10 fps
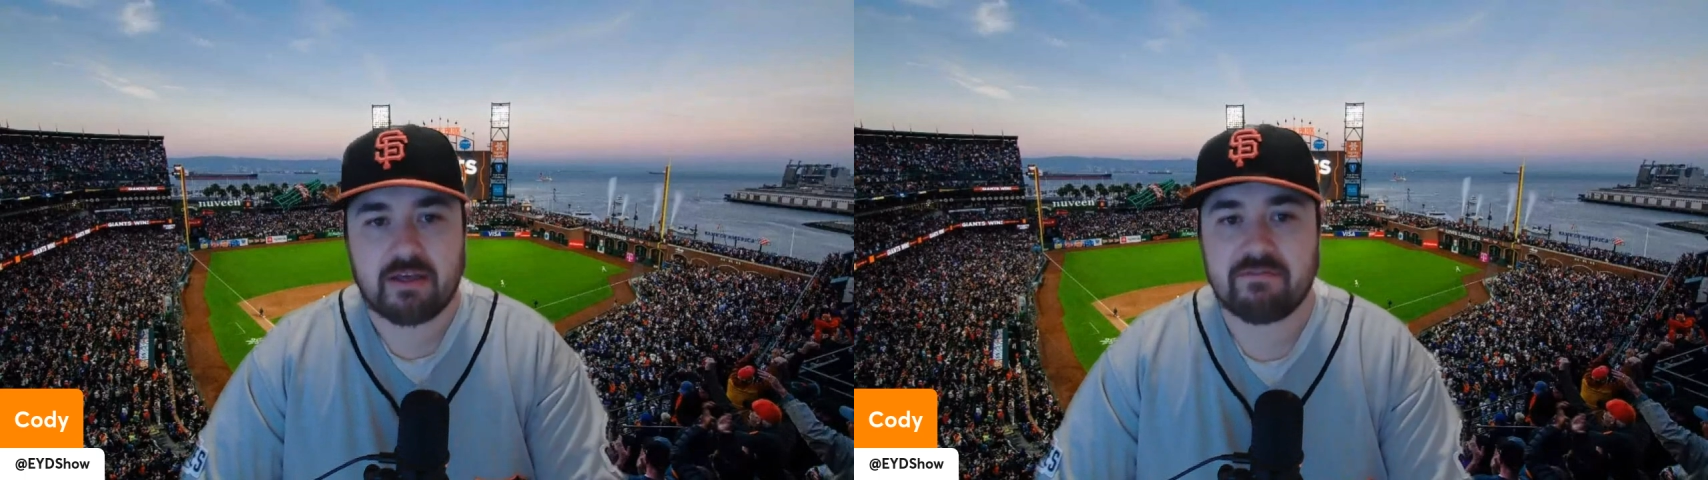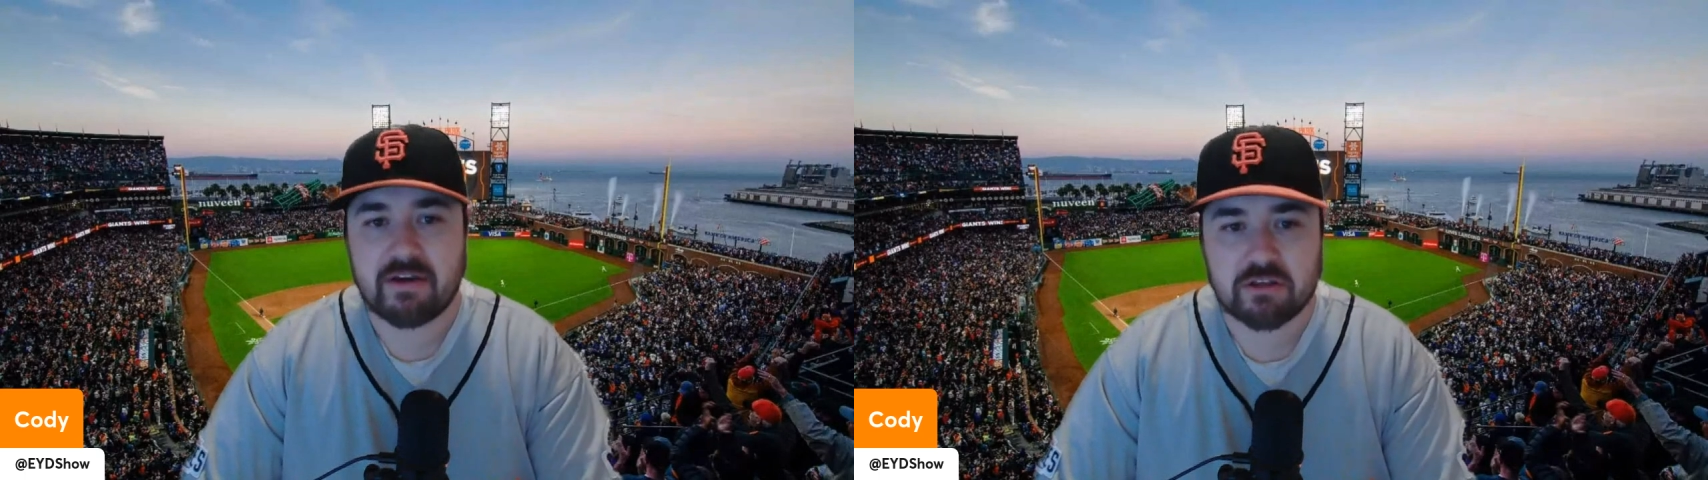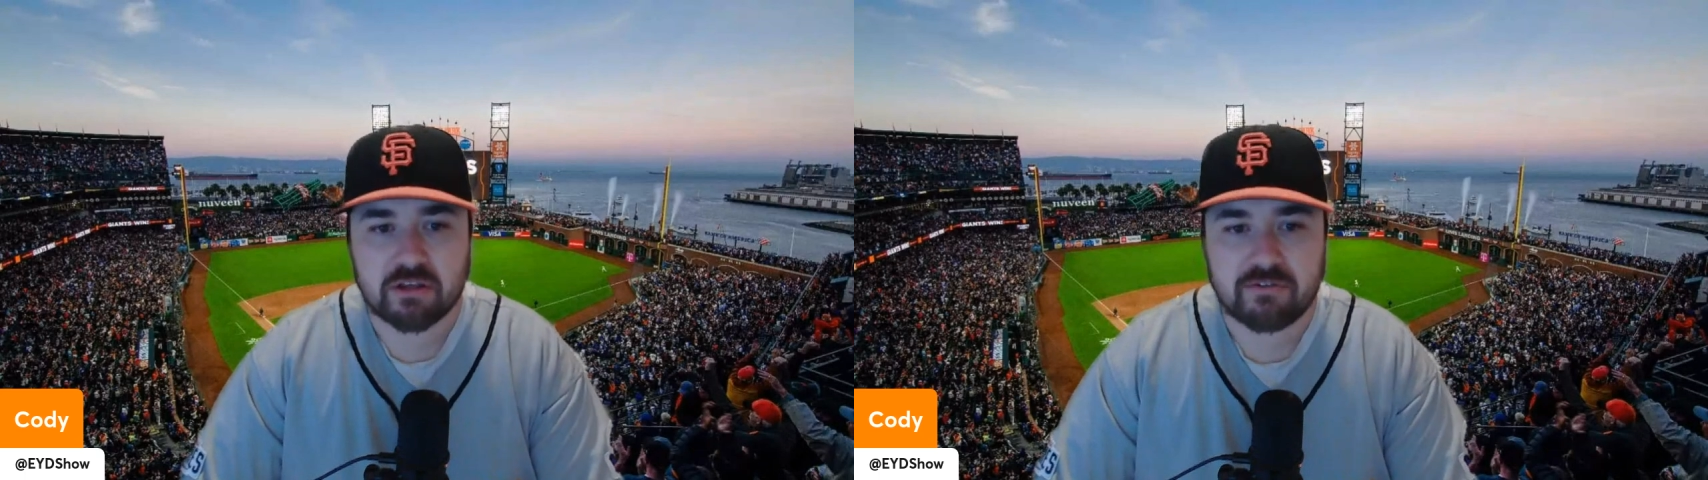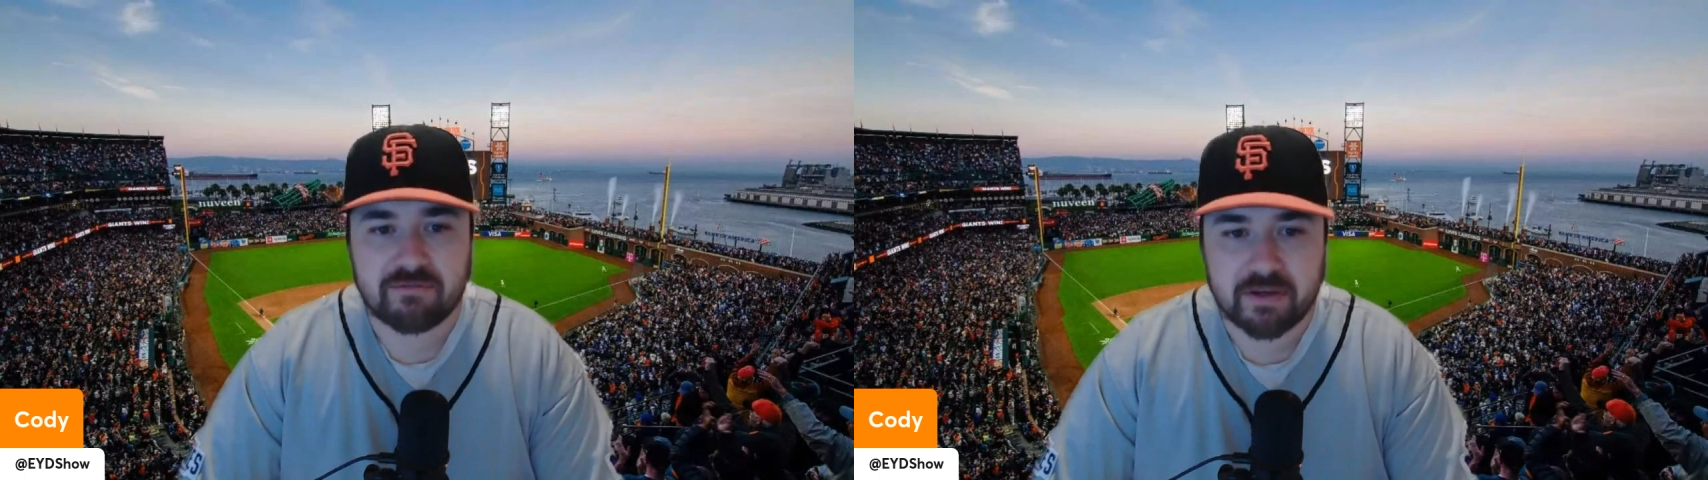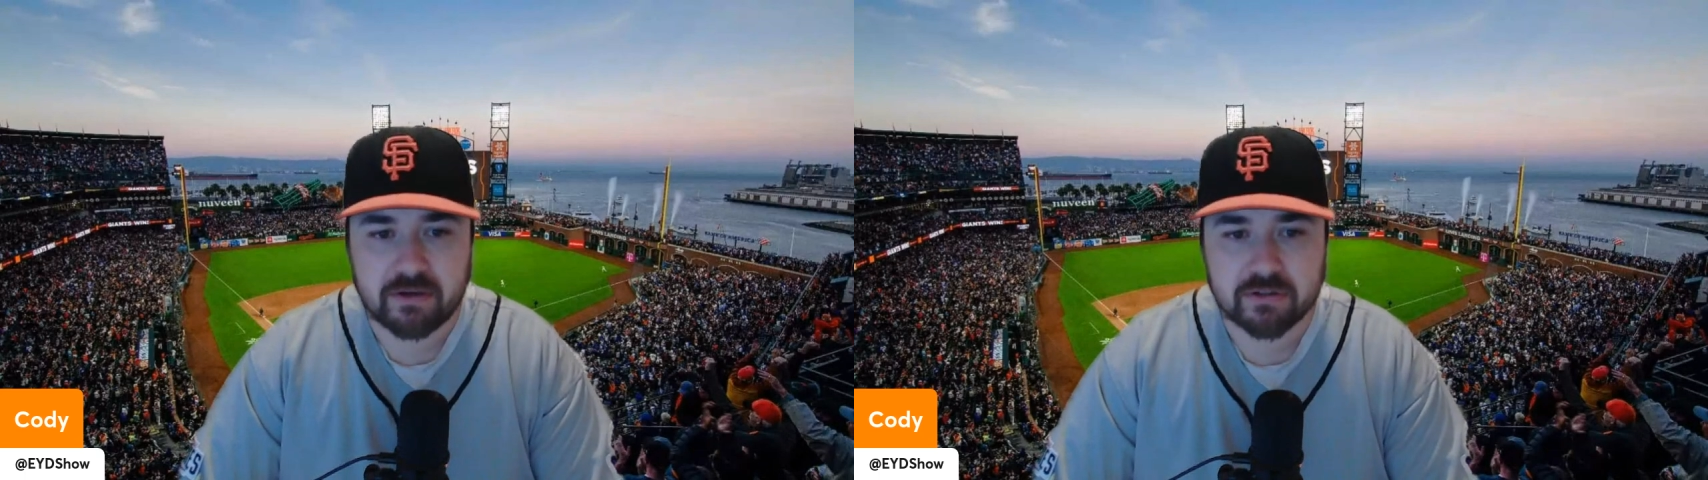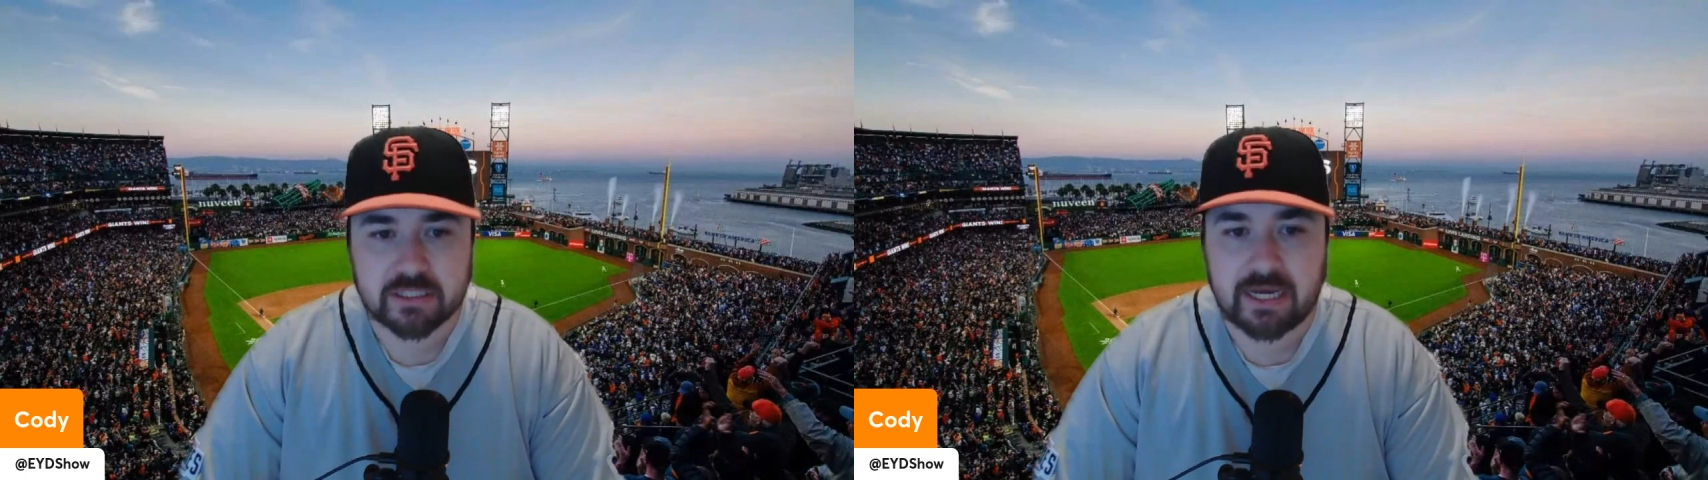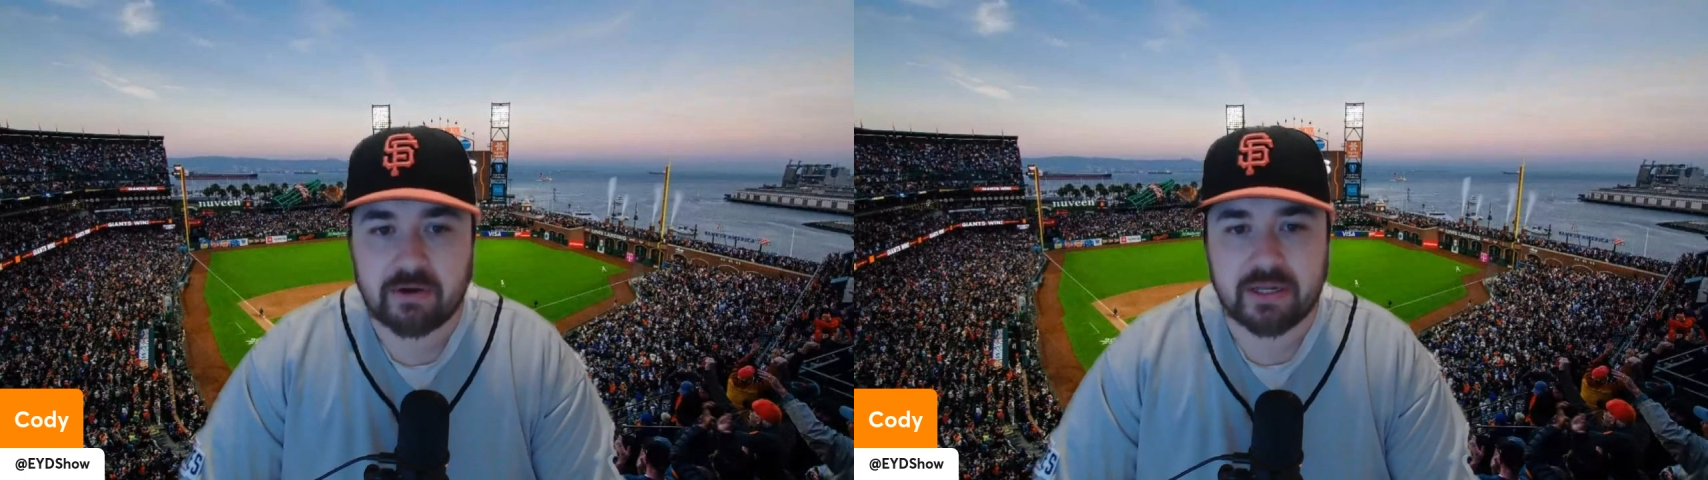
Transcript: Eventually figures it out,